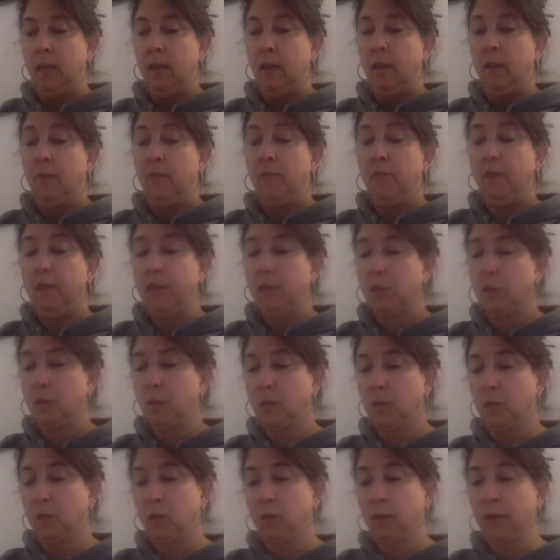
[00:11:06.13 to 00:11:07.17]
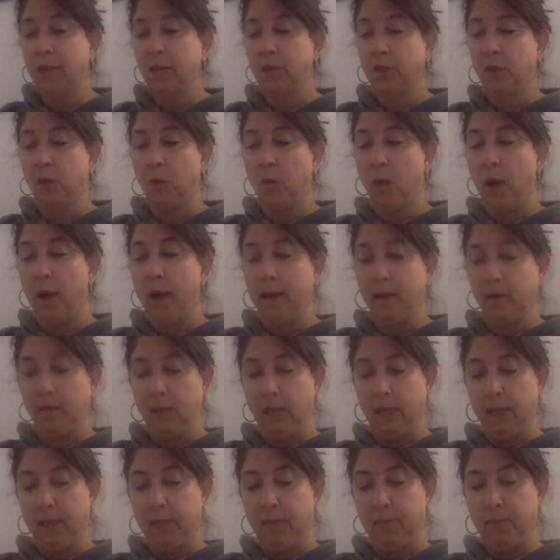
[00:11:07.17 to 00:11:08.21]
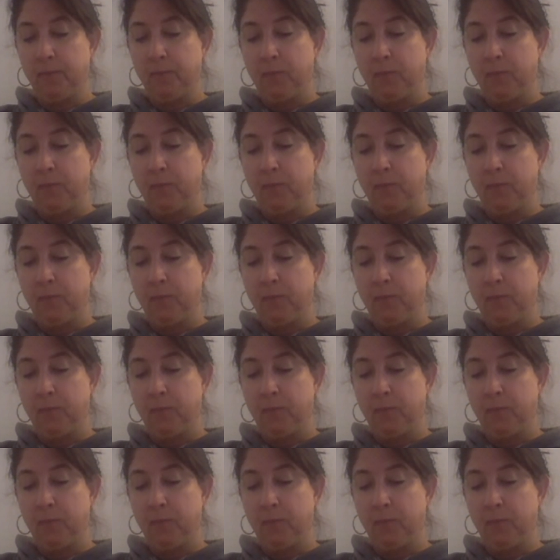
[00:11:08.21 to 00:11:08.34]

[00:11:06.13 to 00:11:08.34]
The fish was thrashing wildly.